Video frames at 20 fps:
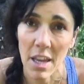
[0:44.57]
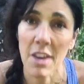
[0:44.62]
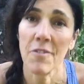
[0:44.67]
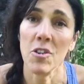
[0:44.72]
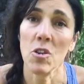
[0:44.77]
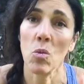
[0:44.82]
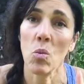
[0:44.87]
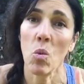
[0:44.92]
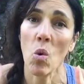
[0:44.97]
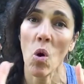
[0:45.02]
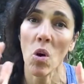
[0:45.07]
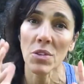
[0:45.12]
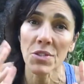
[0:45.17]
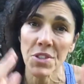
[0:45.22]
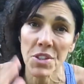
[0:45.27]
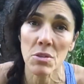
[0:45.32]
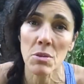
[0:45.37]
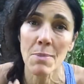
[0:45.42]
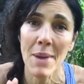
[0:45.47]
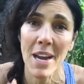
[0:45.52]
if you
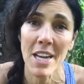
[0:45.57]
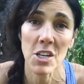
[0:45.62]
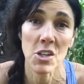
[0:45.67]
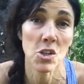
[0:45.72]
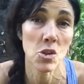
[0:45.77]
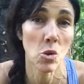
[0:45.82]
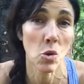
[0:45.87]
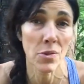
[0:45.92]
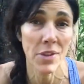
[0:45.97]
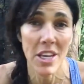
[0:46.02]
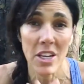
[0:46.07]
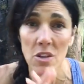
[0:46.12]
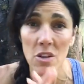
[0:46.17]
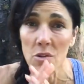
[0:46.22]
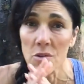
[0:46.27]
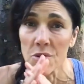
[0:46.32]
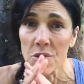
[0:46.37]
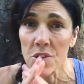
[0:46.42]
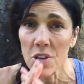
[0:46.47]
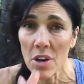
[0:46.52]
want to make sure that
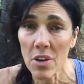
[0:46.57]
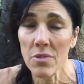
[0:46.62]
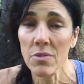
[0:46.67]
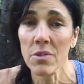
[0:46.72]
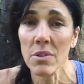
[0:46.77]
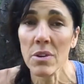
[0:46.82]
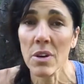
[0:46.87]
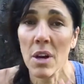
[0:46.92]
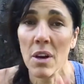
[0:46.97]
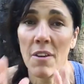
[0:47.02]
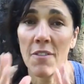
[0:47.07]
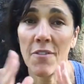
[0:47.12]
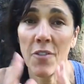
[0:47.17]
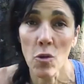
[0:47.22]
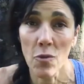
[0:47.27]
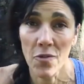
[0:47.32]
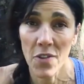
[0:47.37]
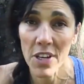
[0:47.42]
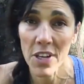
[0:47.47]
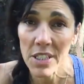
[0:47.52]
you don't
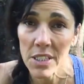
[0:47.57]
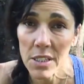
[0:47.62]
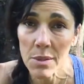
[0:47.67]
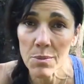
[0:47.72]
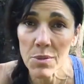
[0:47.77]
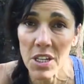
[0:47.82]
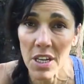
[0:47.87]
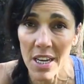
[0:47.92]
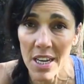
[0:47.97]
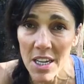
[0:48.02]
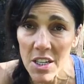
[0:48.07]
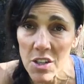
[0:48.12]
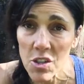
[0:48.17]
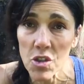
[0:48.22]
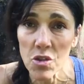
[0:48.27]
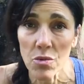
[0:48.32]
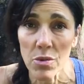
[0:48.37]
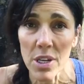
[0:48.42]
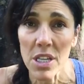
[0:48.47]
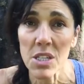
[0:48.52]
fall victim to
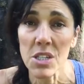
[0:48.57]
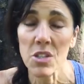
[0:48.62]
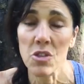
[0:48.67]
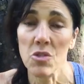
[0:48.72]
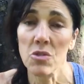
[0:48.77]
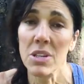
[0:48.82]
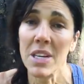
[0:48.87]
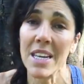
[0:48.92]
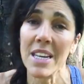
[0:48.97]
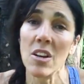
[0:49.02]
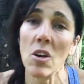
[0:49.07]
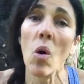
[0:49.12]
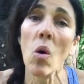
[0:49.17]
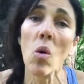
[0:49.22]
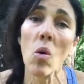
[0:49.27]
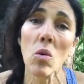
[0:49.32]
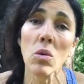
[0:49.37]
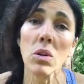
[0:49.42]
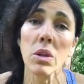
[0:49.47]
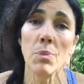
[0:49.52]
injuries, you need
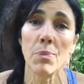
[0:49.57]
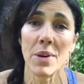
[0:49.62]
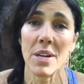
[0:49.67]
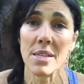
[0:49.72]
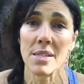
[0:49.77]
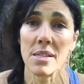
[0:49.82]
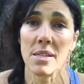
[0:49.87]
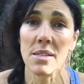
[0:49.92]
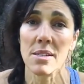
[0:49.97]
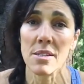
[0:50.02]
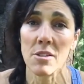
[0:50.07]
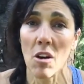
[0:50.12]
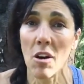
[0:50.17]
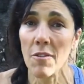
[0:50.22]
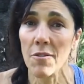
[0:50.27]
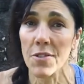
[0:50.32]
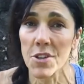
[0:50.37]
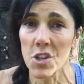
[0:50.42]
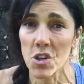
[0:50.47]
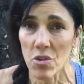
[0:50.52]
all the pieces
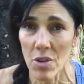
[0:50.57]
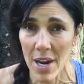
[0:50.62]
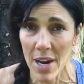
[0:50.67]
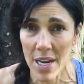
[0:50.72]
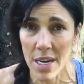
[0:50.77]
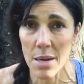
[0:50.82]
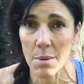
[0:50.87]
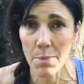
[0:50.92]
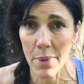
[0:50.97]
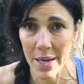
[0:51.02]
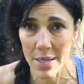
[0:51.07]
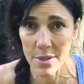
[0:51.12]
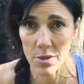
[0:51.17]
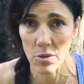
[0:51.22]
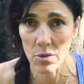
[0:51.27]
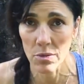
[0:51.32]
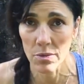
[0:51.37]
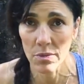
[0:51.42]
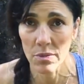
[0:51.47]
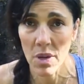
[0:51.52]
of the training
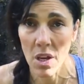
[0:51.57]
puzzle,